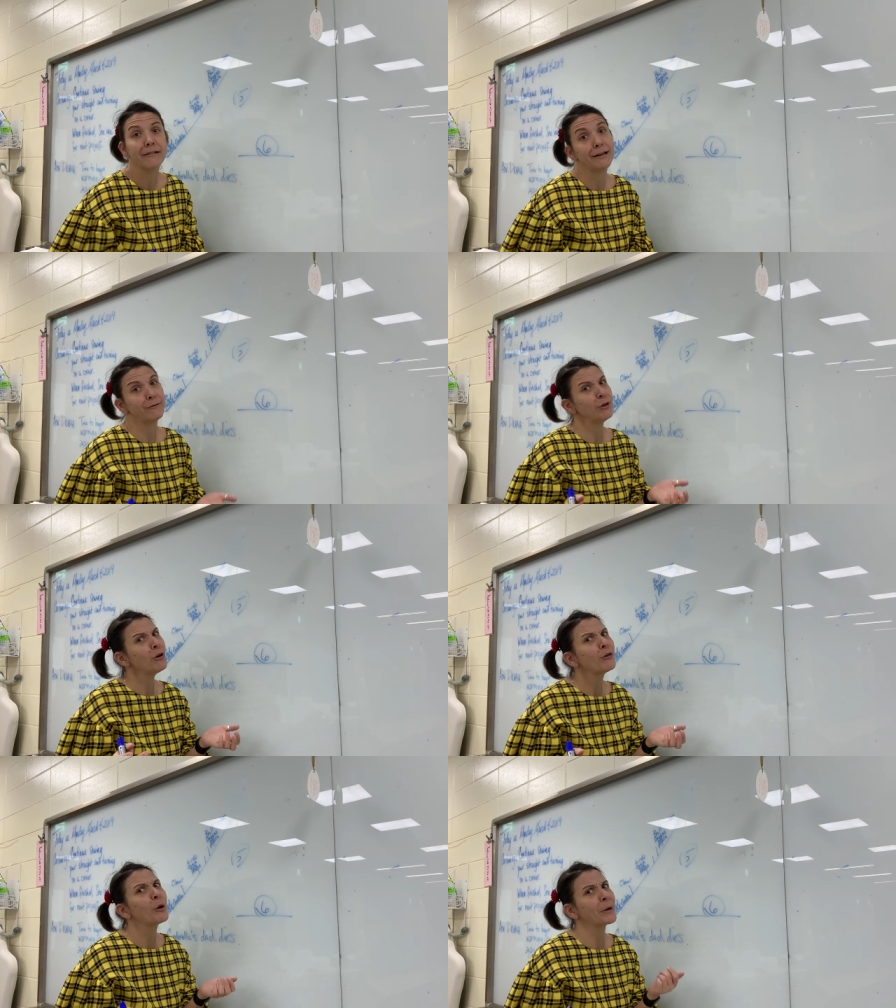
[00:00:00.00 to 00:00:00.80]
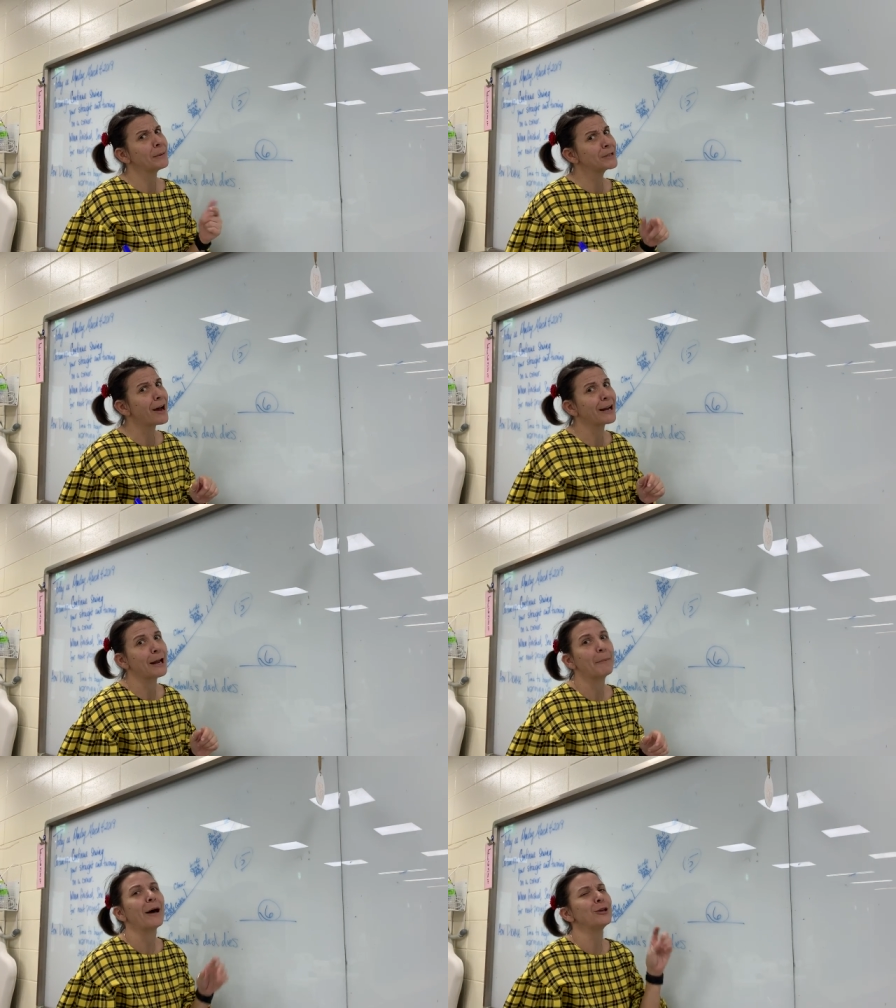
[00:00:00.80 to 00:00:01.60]
And if you don't know what I'm
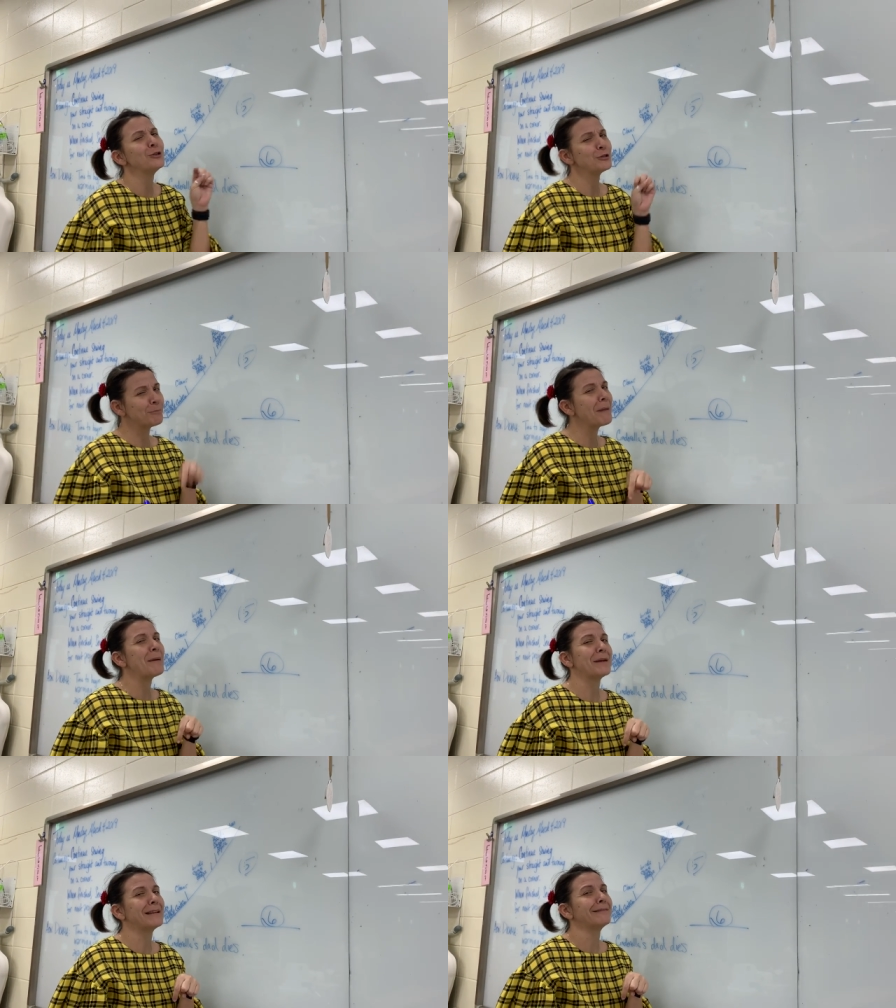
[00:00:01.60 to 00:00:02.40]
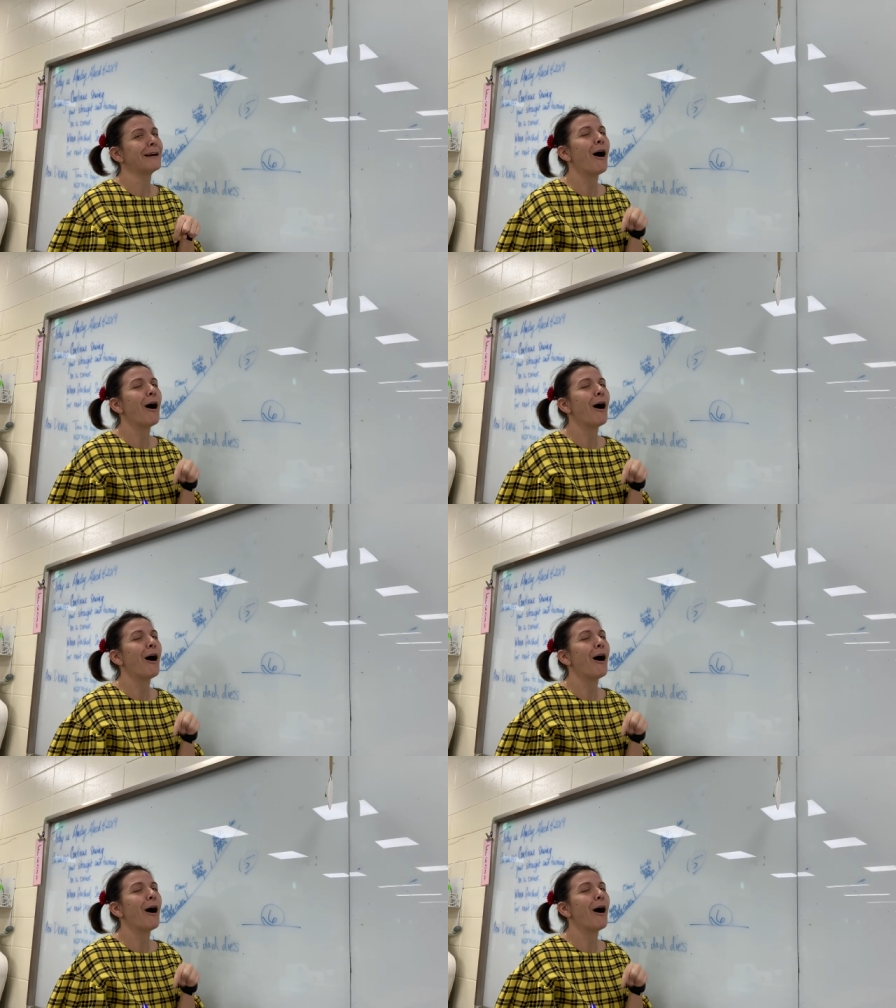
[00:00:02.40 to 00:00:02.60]
talking about, you should maybe